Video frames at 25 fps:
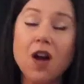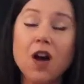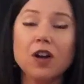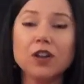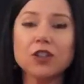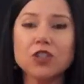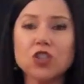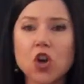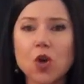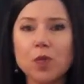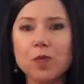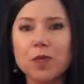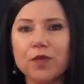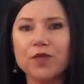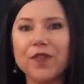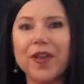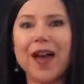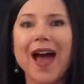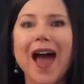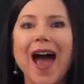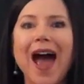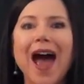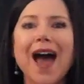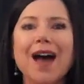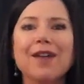On top of
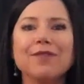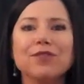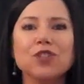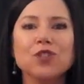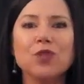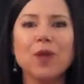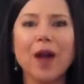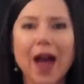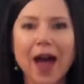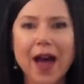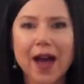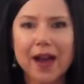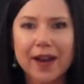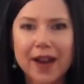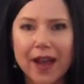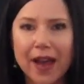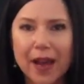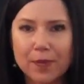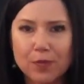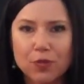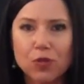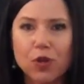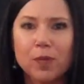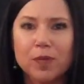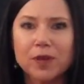that, have you had
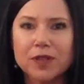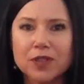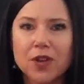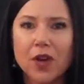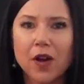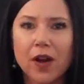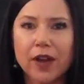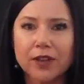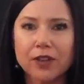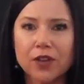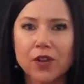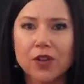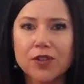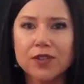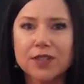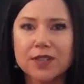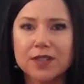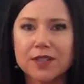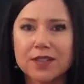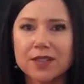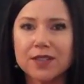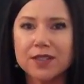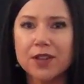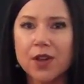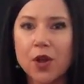a proper
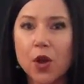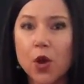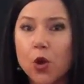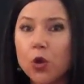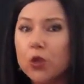diagnosis?